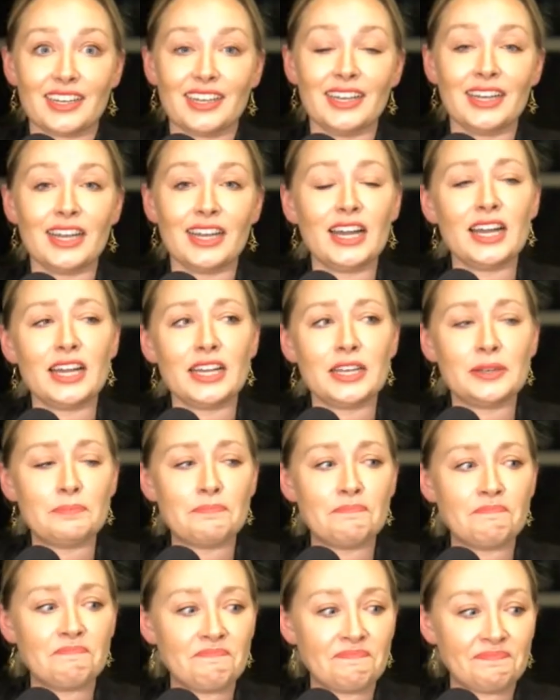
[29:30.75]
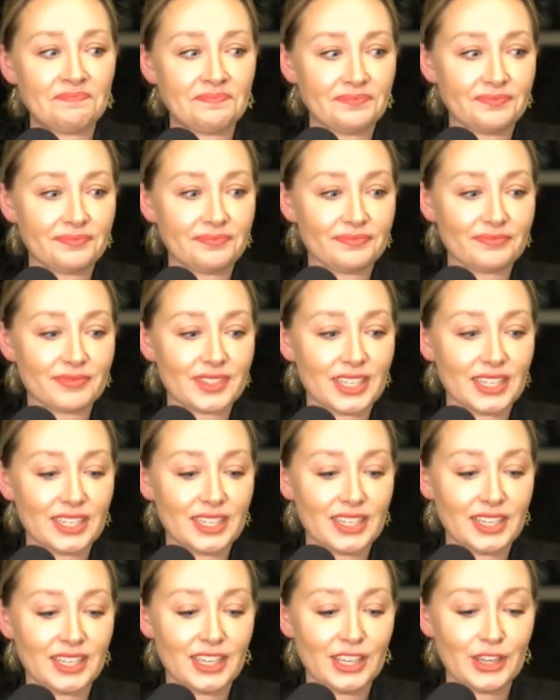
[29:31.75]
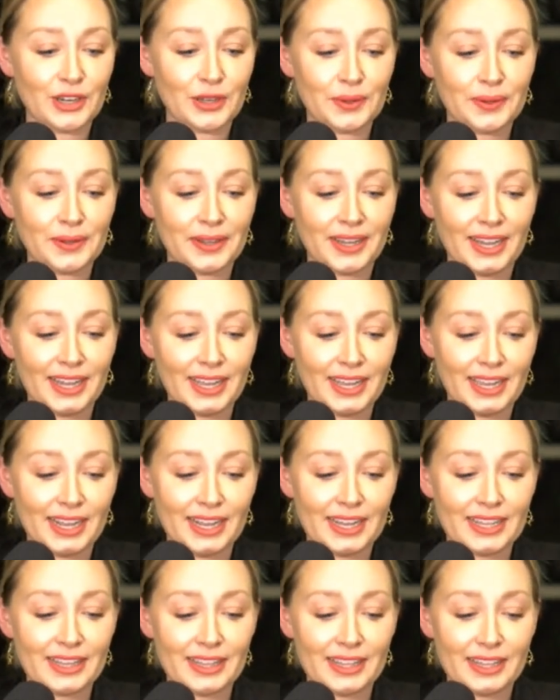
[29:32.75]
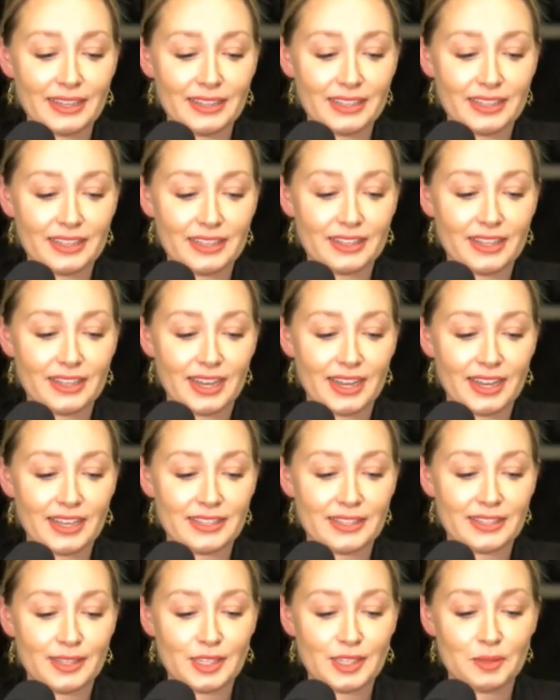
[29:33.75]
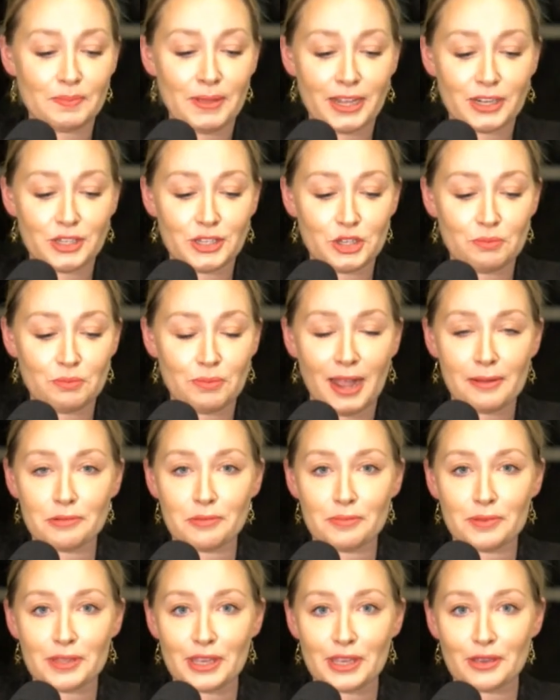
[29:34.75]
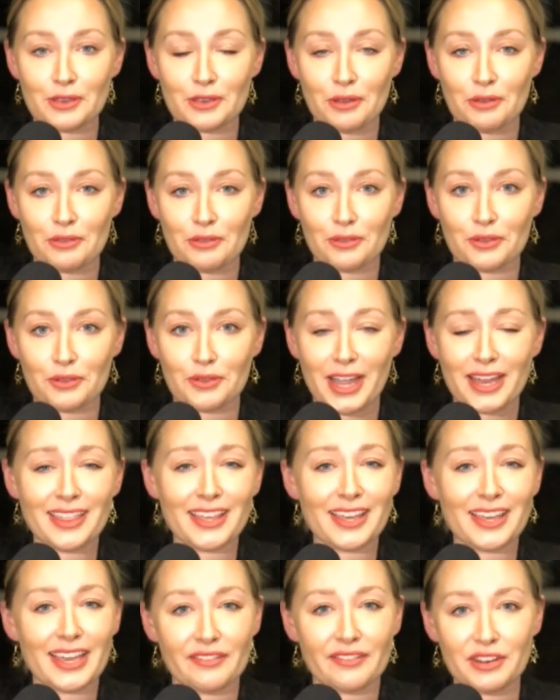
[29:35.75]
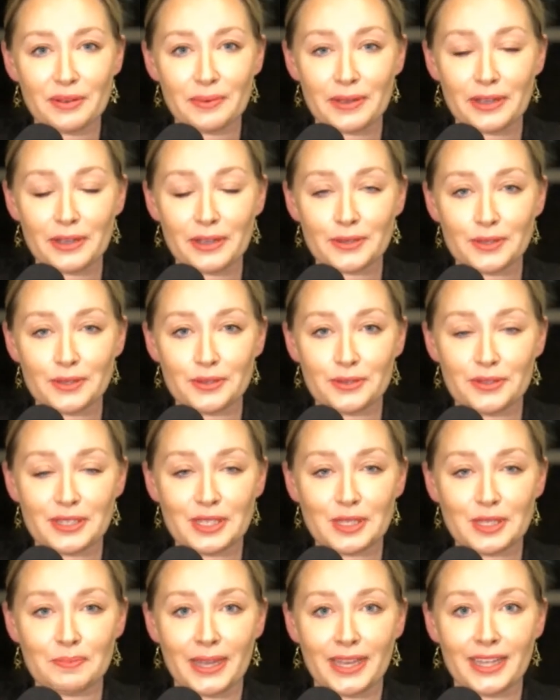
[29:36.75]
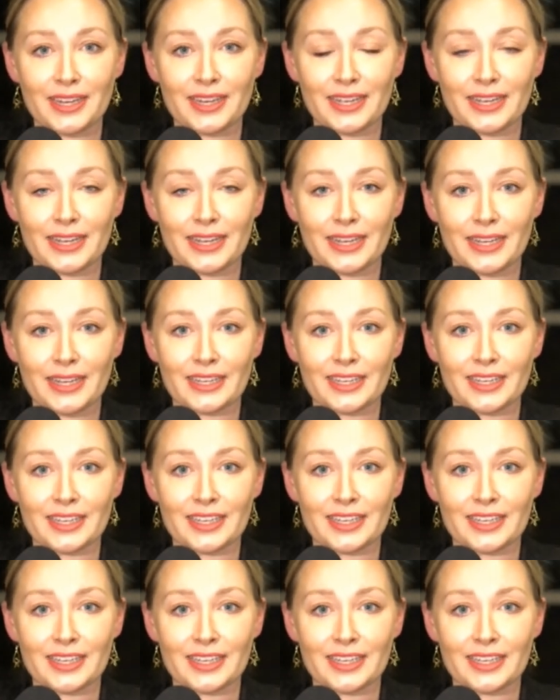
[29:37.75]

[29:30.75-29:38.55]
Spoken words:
um, you know, I suspect you probably go through. I think everyone goes through this, but I